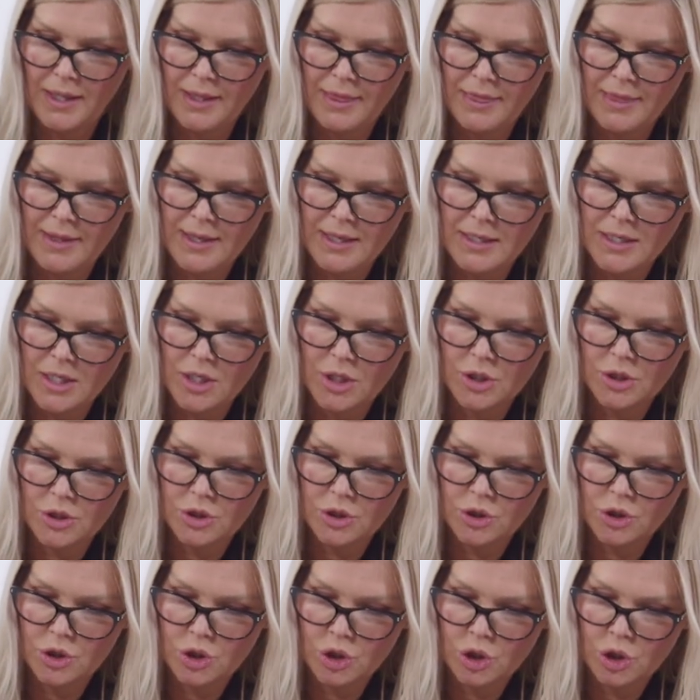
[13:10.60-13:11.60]
then
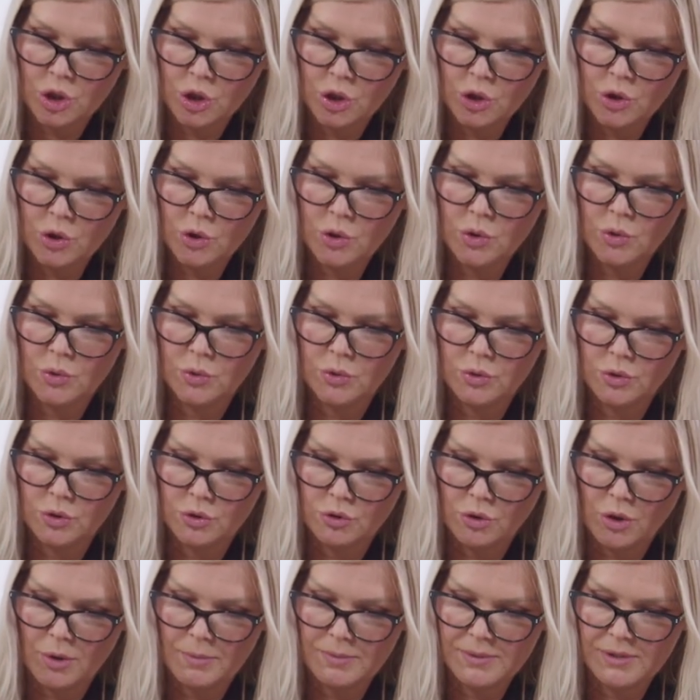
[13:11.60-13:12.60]
2
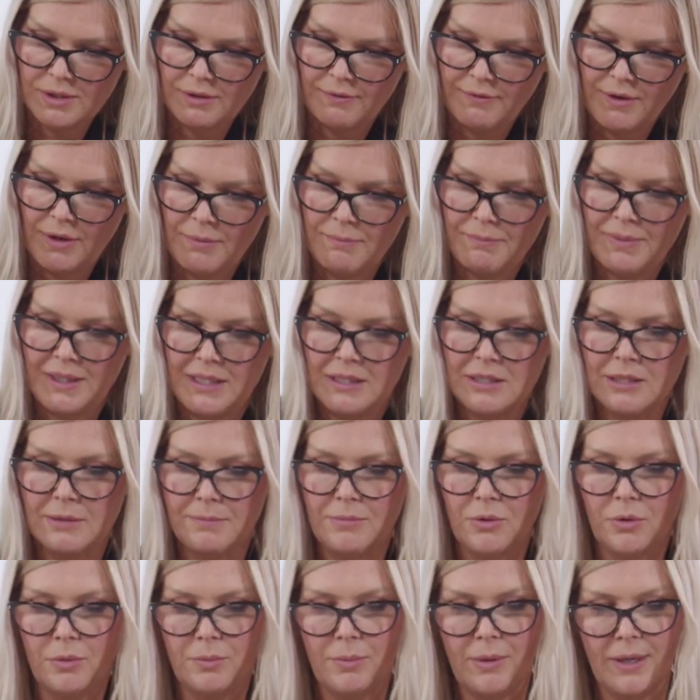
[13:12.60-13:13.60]
drops of
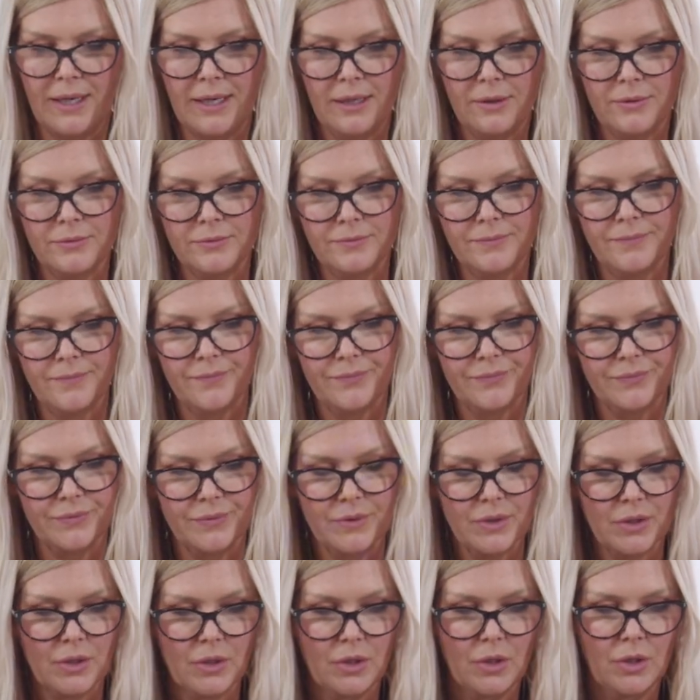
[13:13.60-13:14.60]
Unbeatable Brown
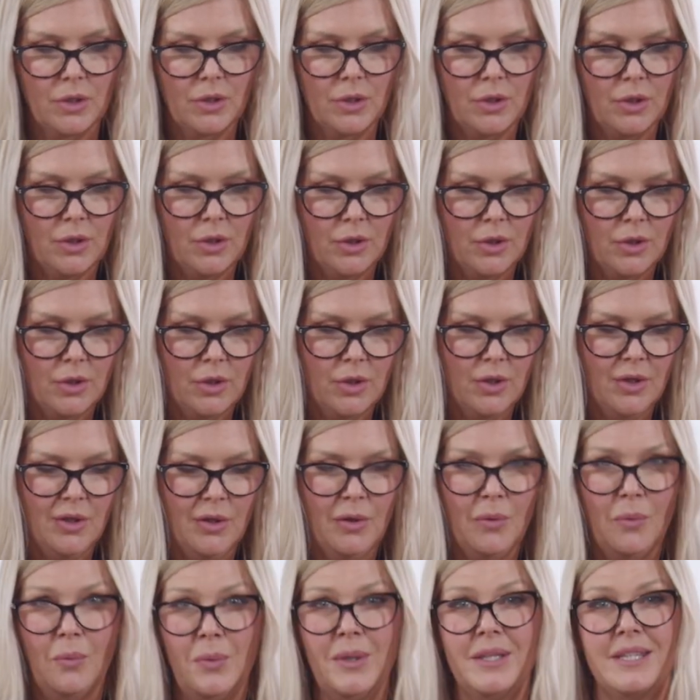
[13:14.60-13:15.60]

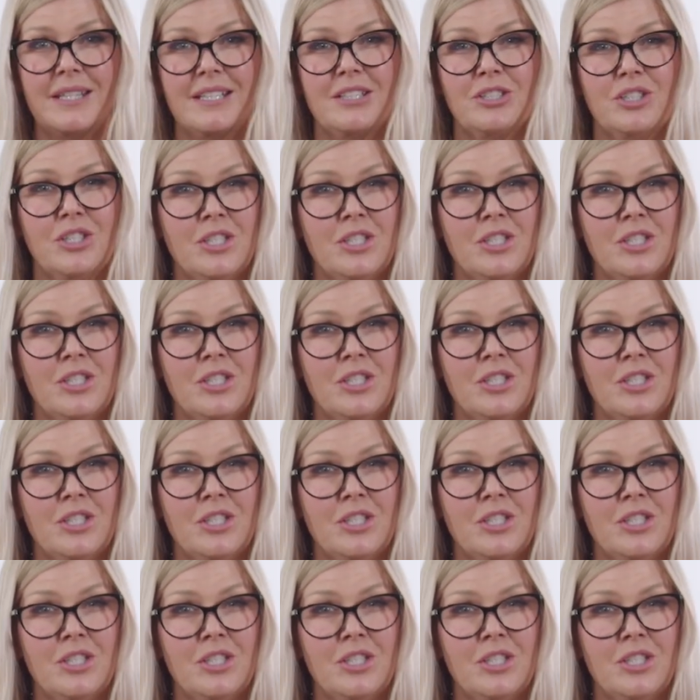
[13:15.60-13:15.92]
with